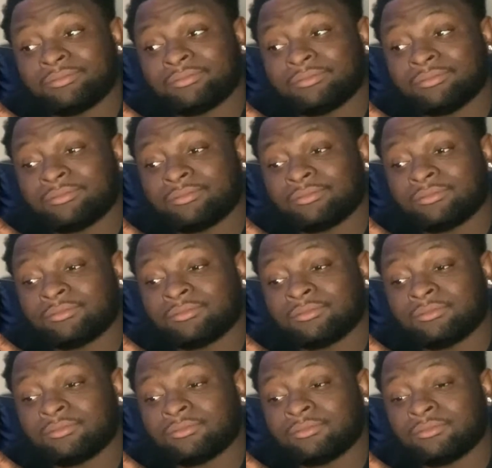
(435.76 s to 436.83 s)

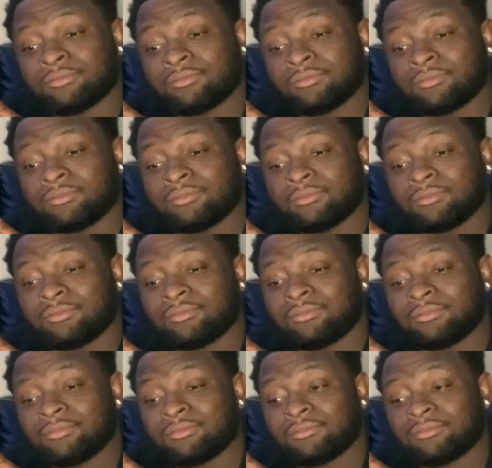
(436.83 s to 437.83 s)
(not speaking)